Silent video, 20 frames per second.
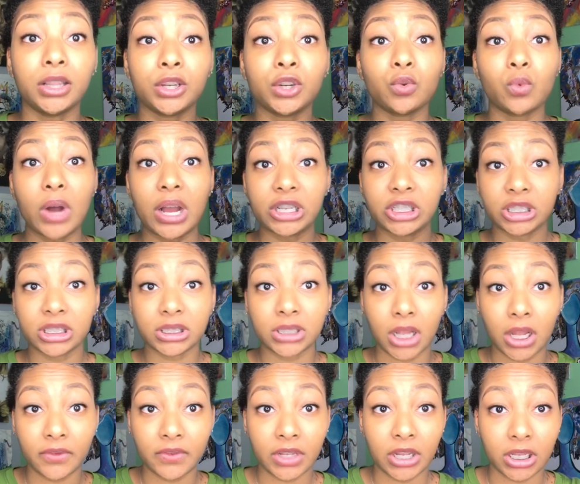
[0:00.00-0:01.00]
washes
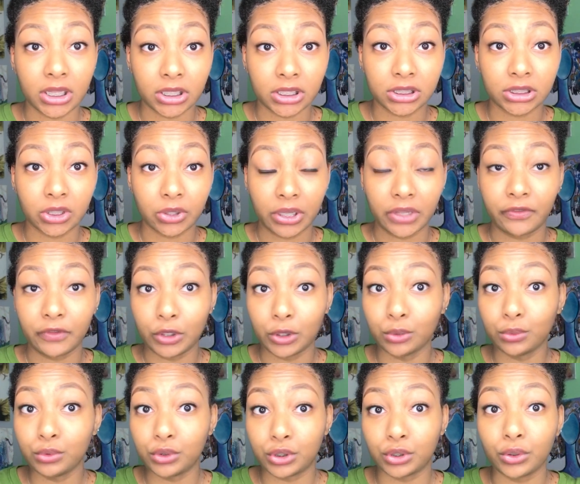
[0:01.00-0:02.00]
off color. So if you
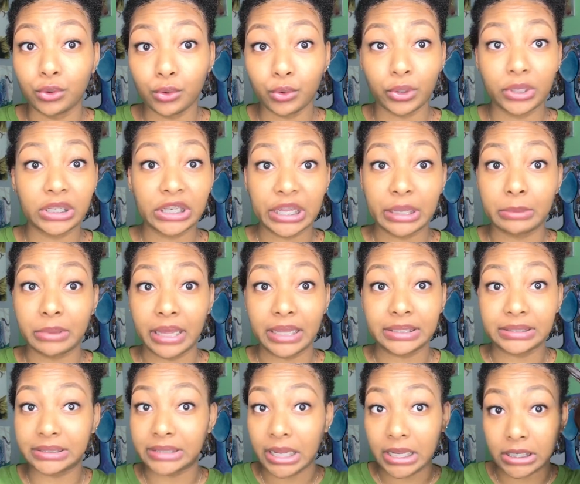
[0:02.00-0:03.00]
do end up like
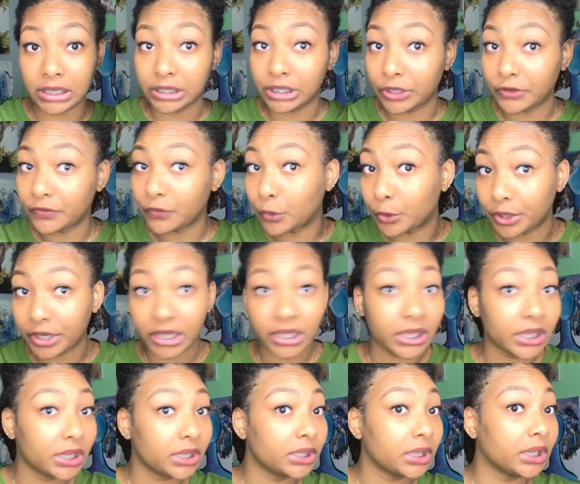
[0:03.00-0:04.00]
staining your
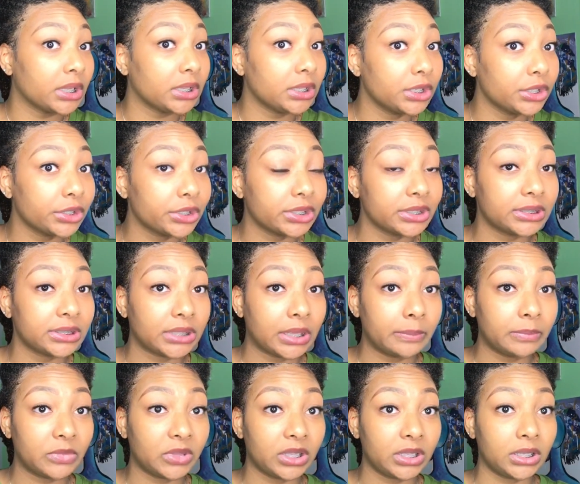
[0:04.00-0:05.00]
forehead, your ear or
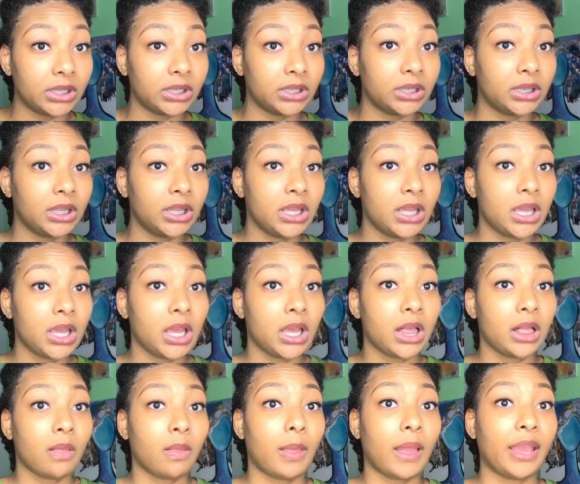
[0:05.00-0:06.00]
something,
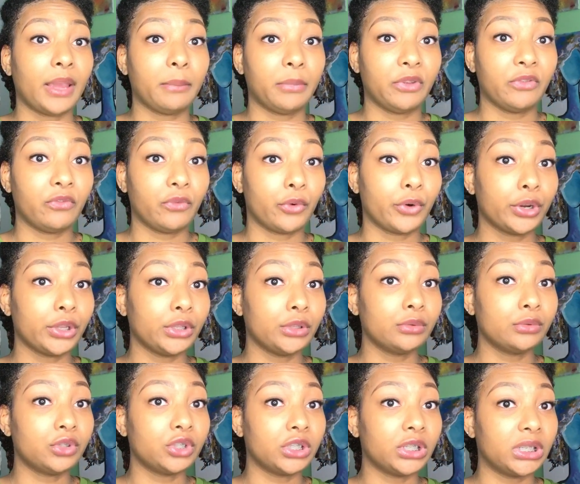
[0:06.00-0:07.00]
like before you
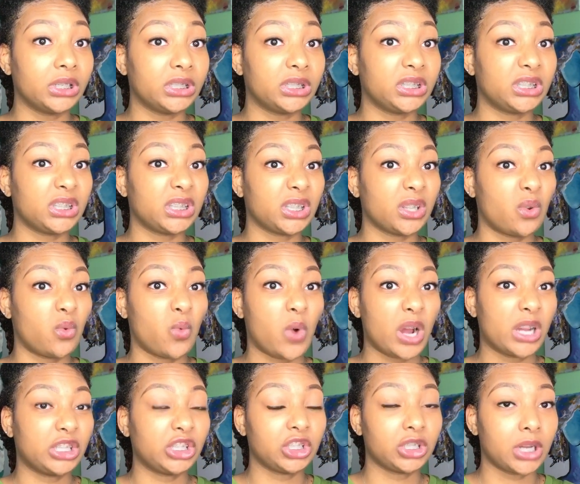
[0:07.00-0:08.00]
just
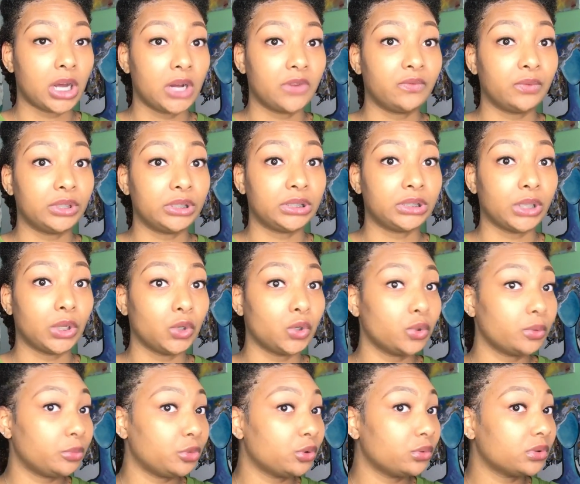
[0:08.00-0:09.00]
wash it off with
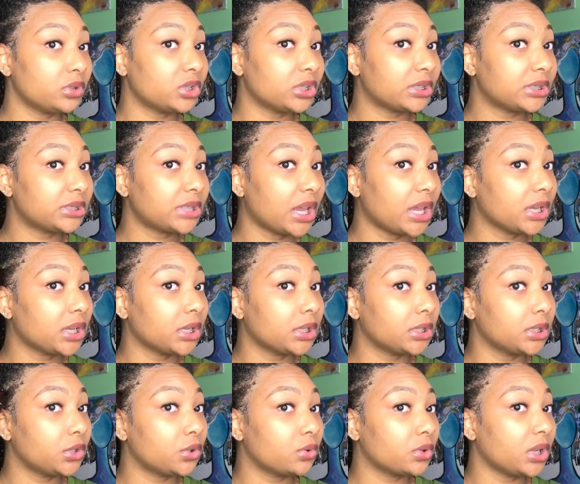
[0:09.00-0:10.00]
soap, you can just take a
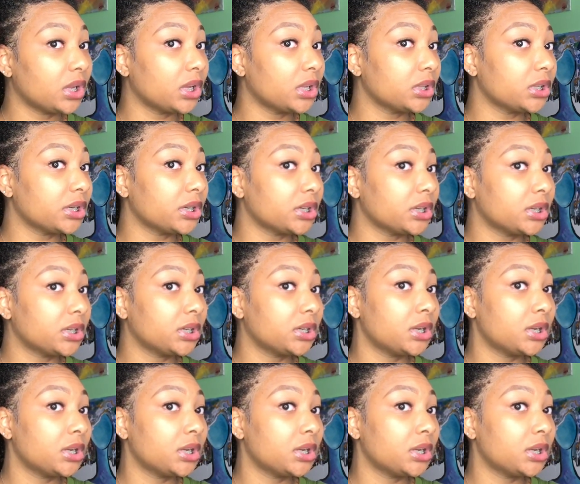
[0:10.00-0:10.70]
little color,